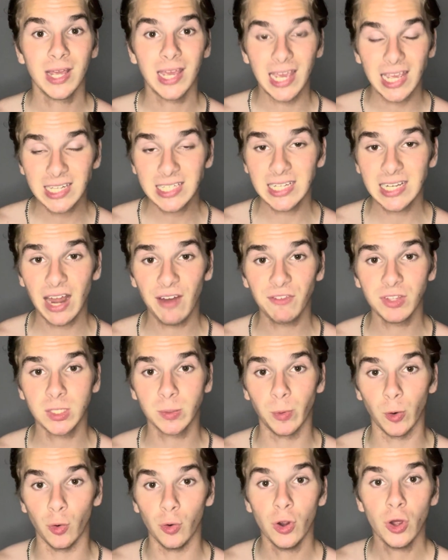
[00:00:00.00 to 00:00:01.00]
It's
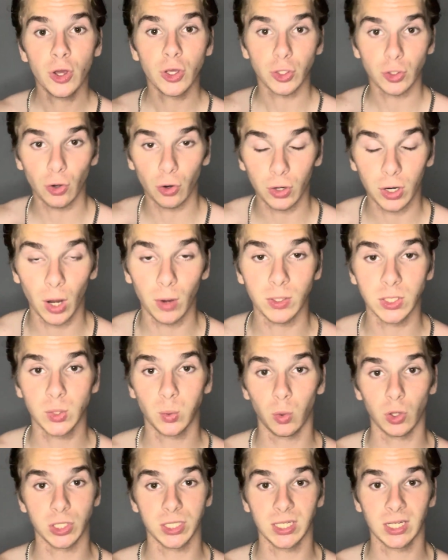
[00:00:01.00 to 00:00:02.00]
inevitable you're not going to
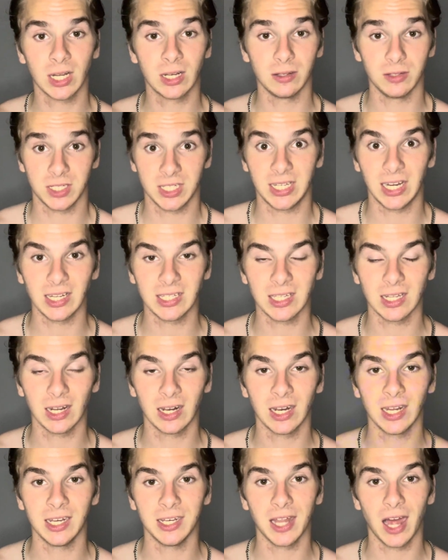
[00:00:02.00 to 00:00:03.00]
want to stick to the
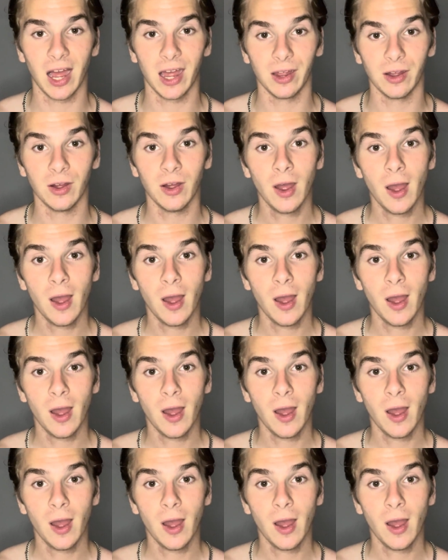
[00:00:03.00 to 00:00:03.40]
clean diet.